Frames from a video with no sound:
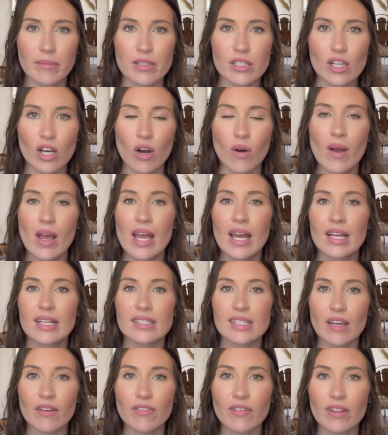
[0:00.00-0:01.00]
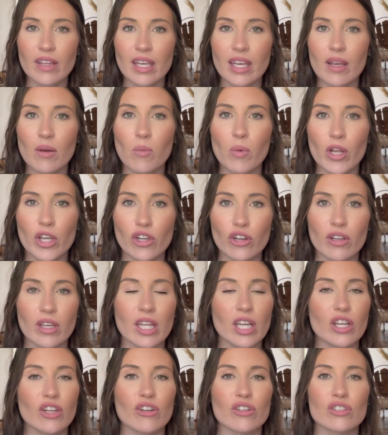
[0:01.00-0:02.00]
So definitely when you're
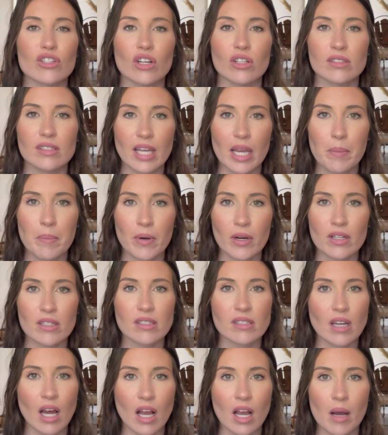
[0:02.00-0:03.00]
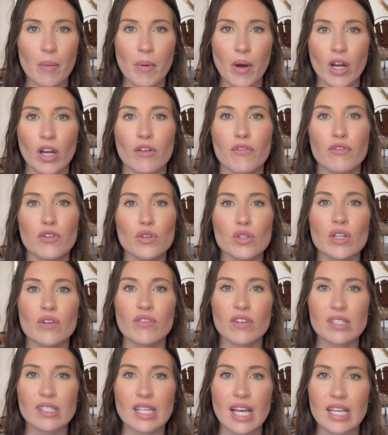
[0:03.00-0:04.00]
getting your adult diaper, stock up on a few
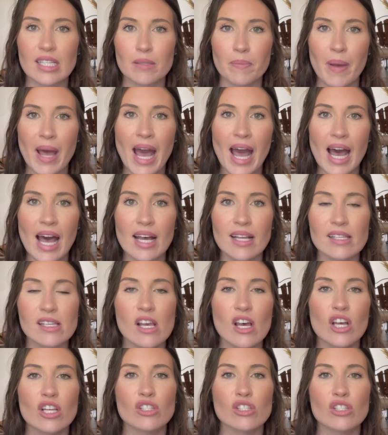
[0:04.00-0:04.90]
different size pads.